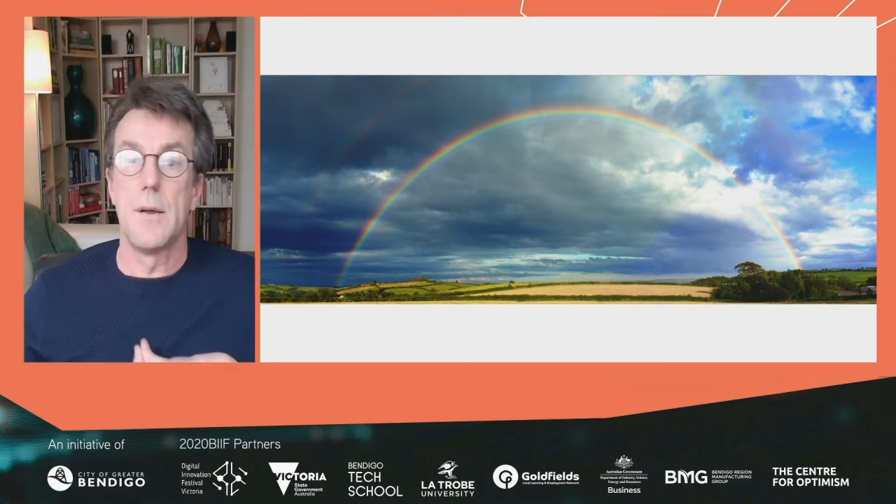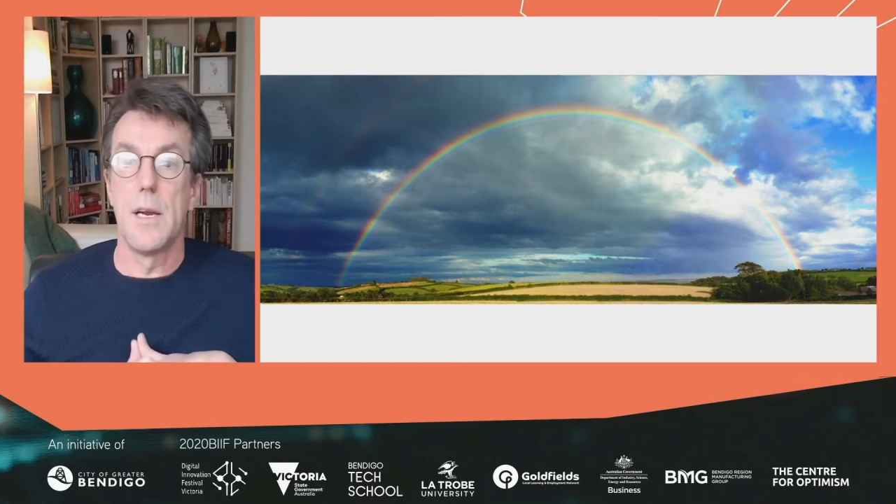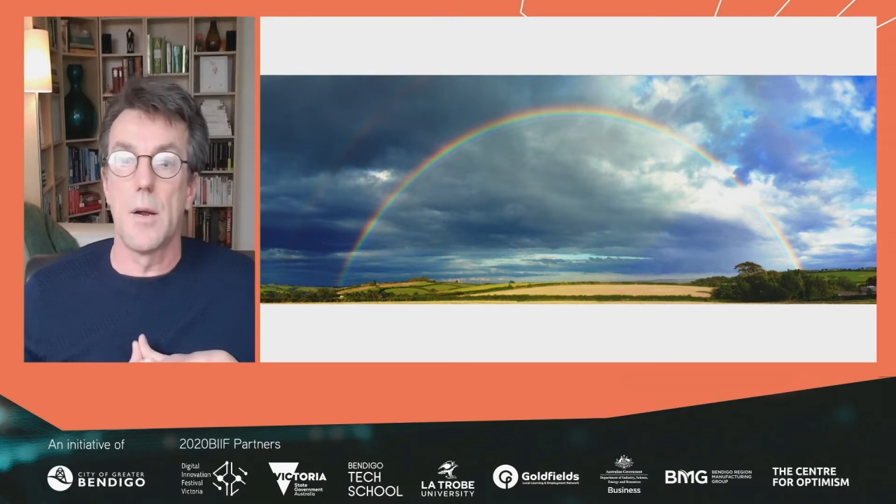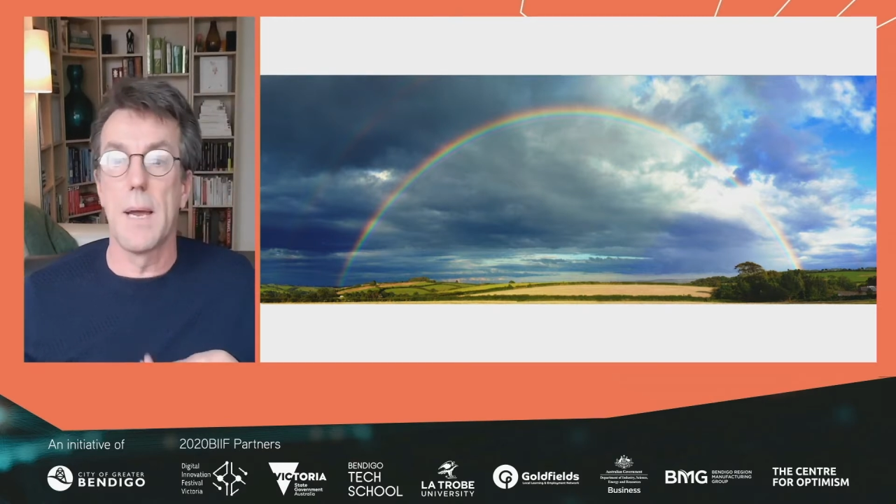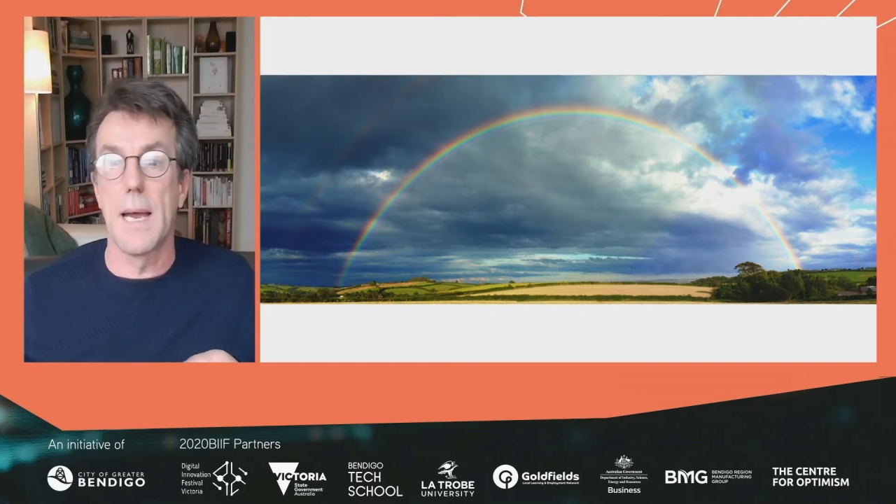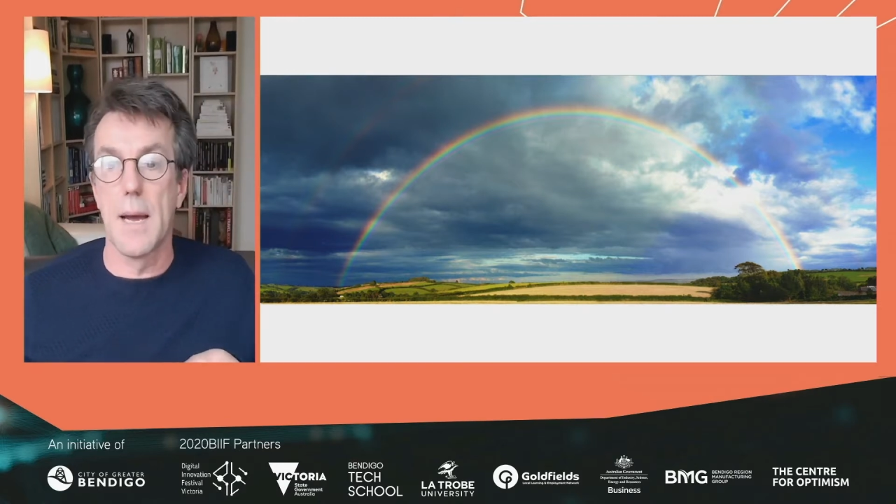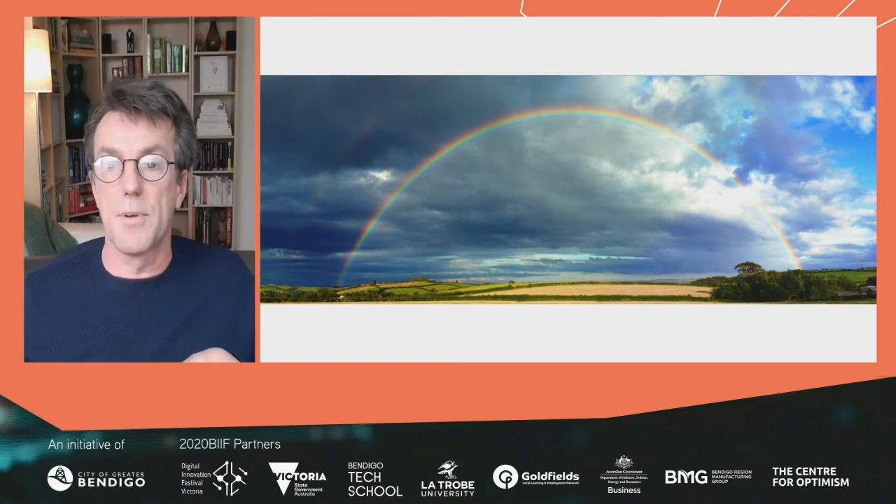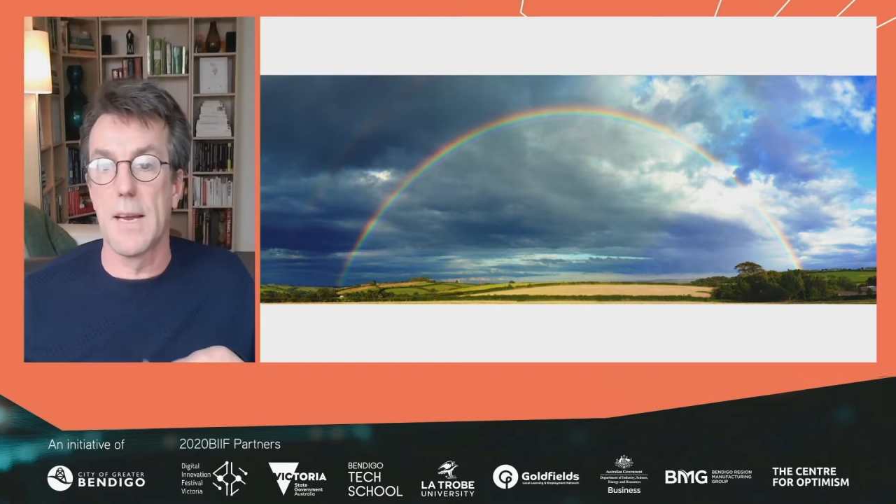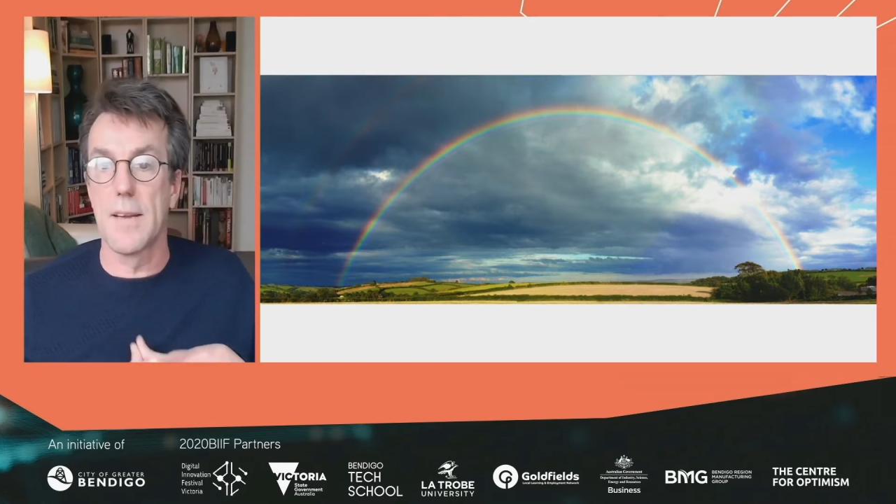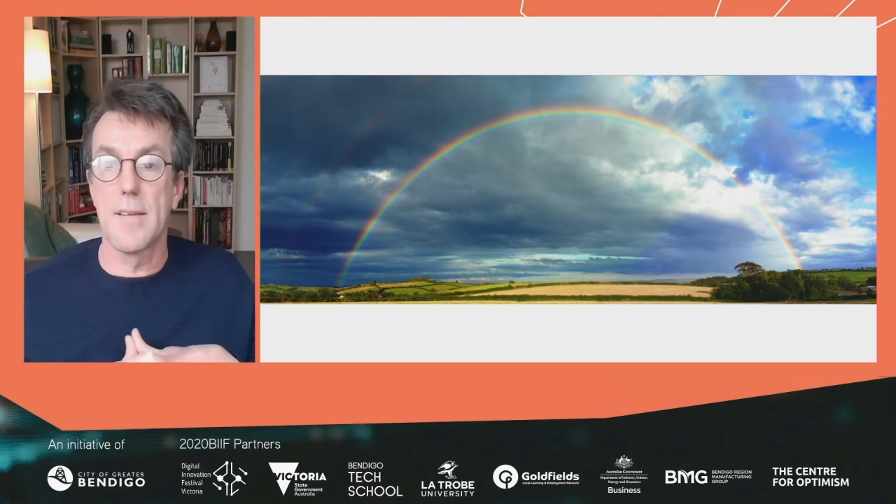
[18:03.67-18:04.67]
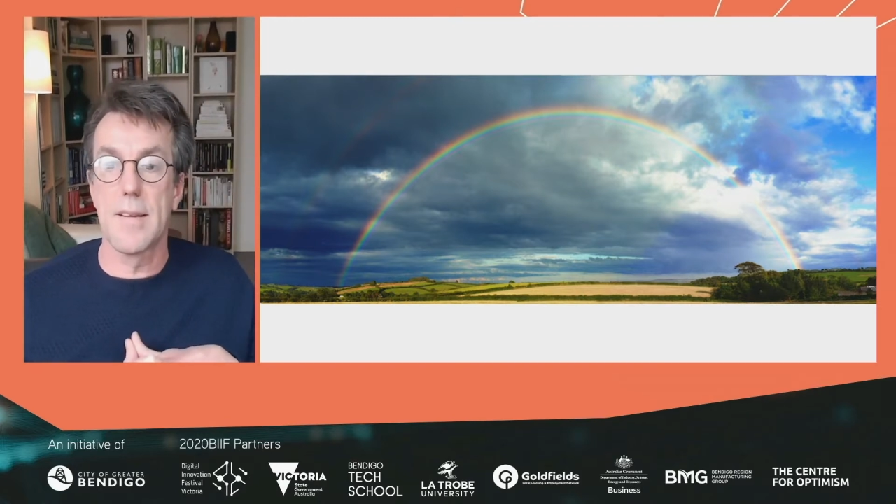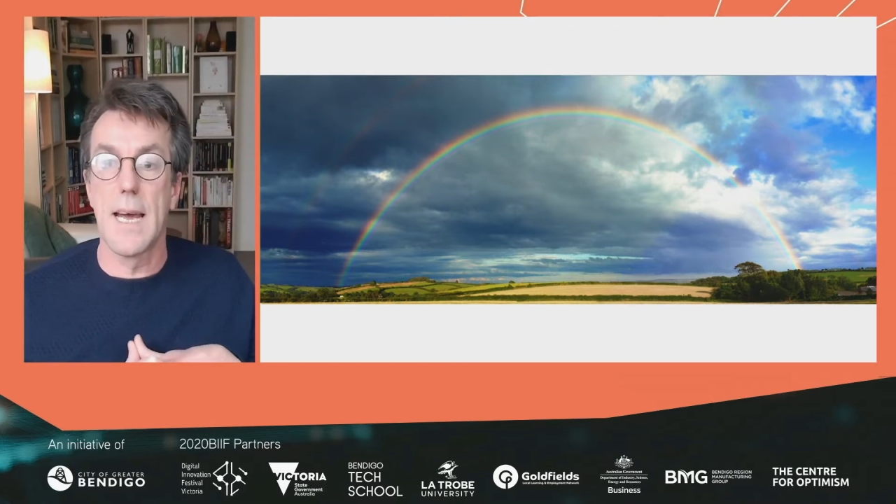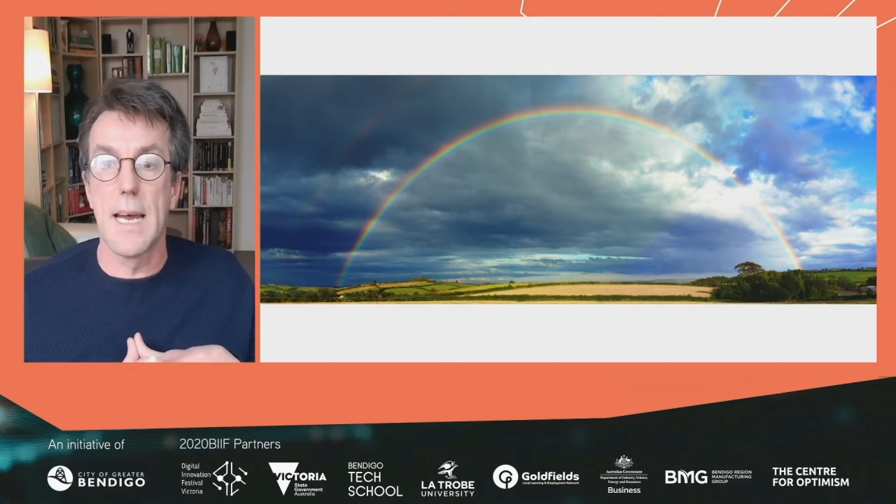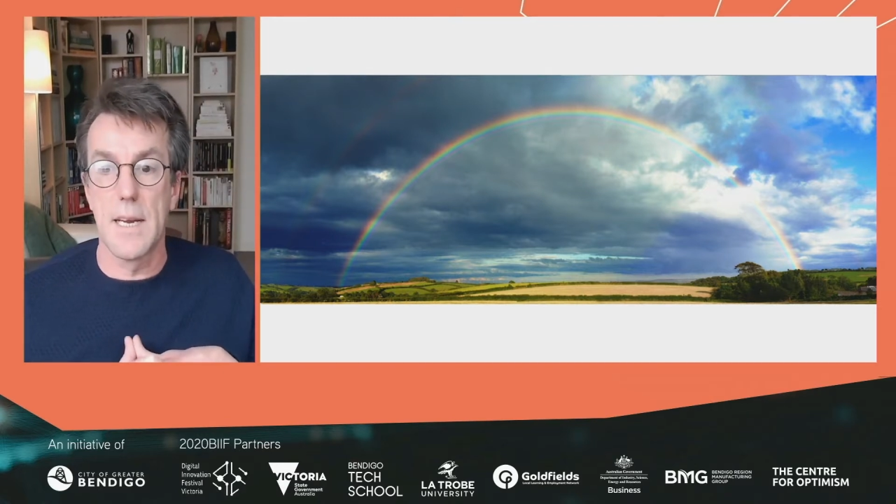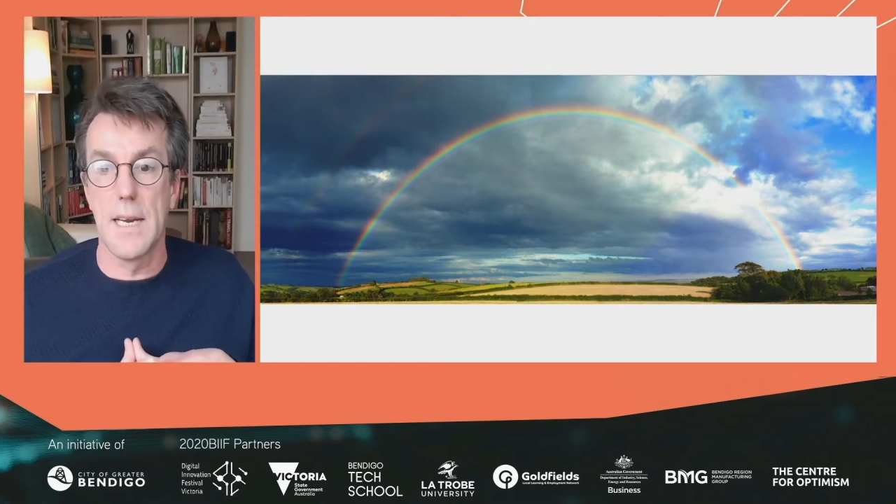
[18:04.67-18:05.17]
Being able to
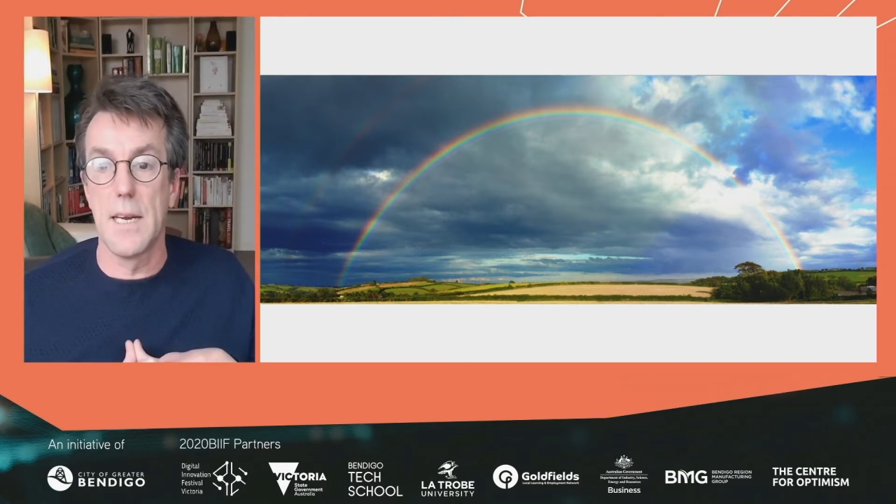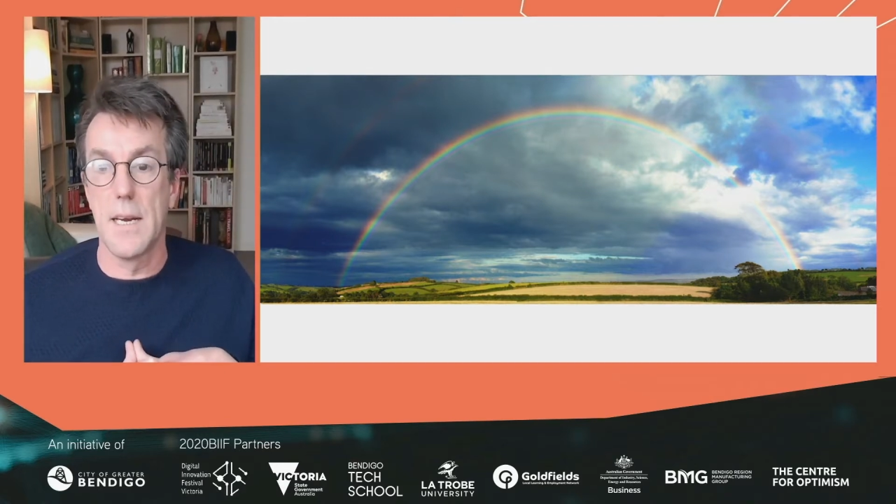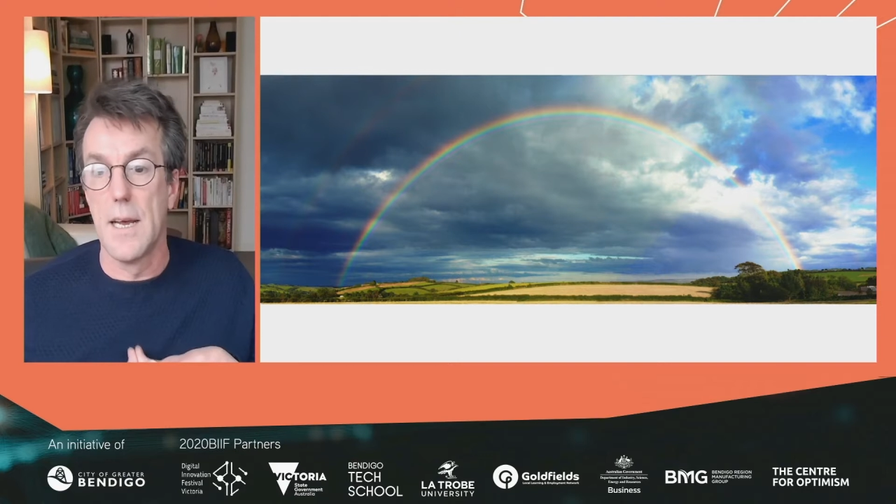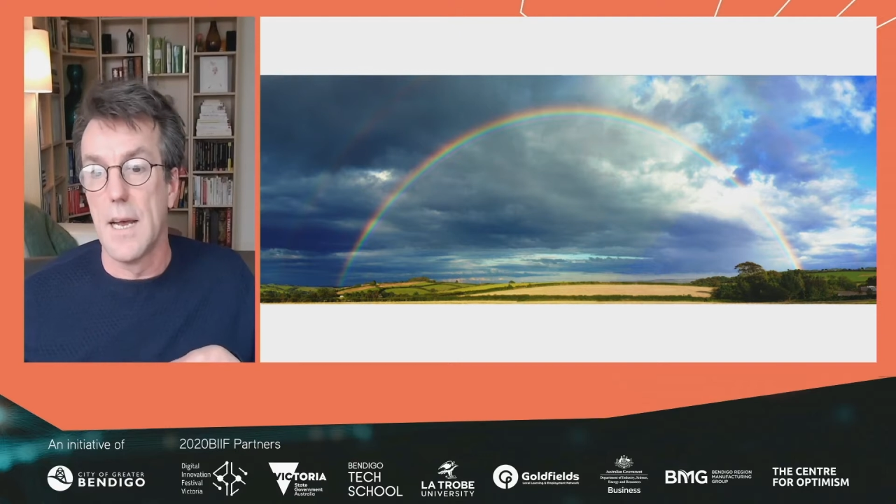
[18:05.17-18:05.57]
understand in